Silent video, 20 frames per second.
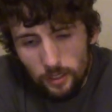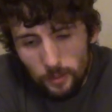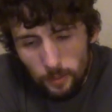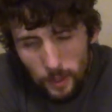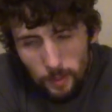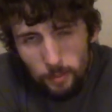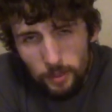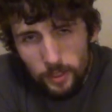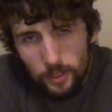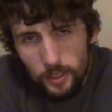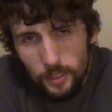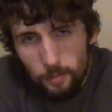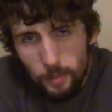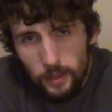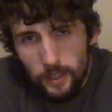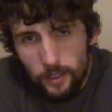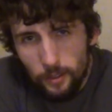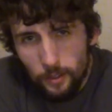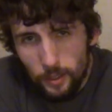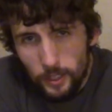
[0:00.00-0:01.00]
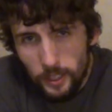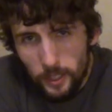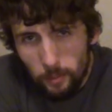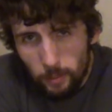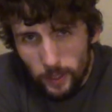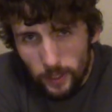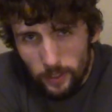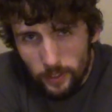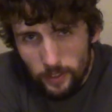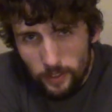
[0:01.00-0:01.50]
Remember to spay and neuter your
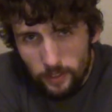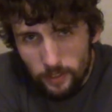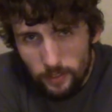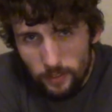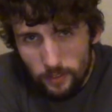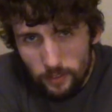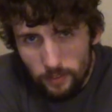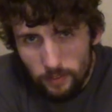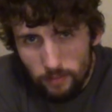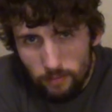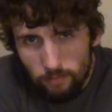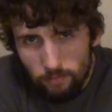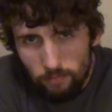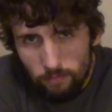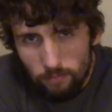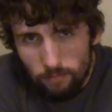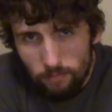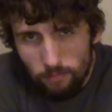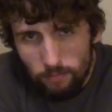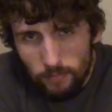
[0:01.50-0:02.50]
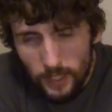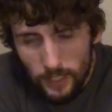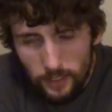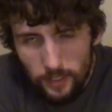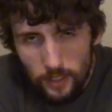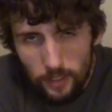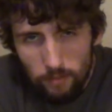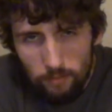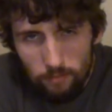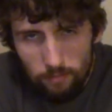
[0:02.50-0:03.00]
pets. That's
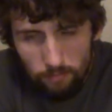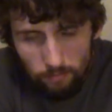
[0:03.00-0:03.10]
it.